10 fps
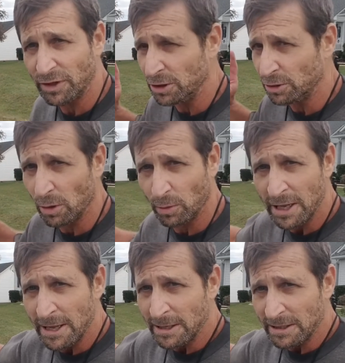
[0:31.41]
You go
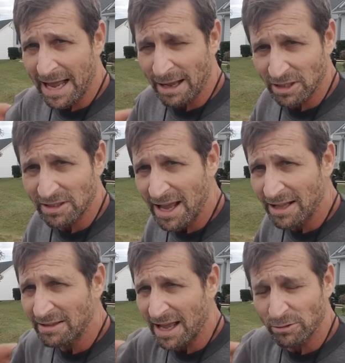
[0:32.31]
down to
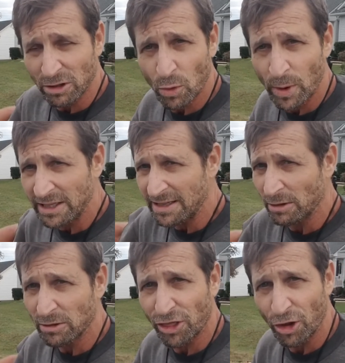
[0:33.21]
10, down to 20,
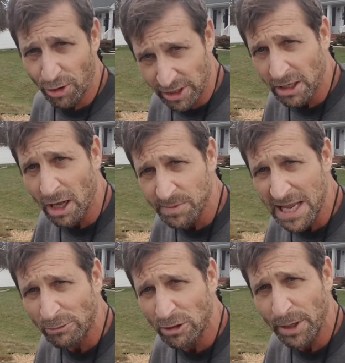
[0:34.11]
down to 30. It comes
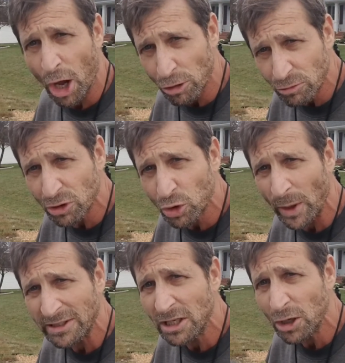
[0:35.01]
out to be
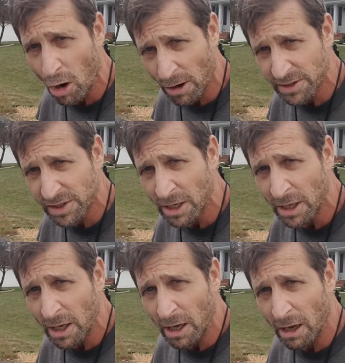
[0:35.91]
120 yards
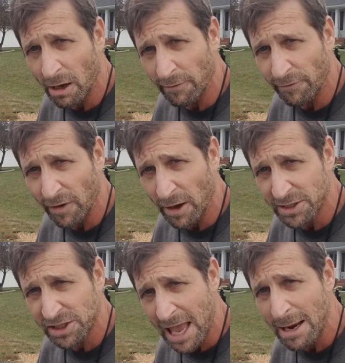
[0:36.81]
of
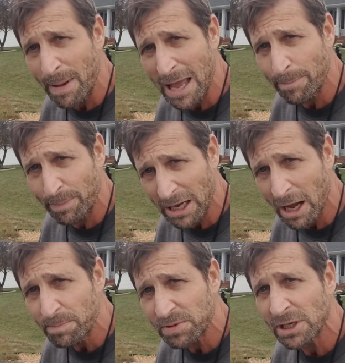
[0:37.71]
sandbag
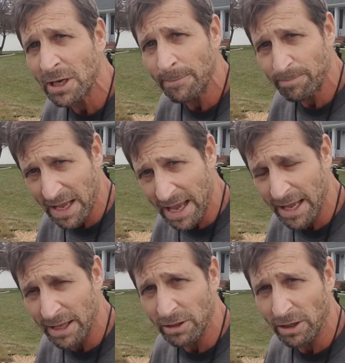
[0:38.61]
pickups
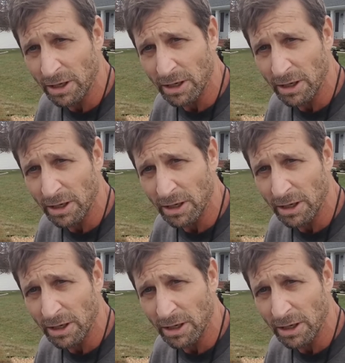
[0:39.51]
and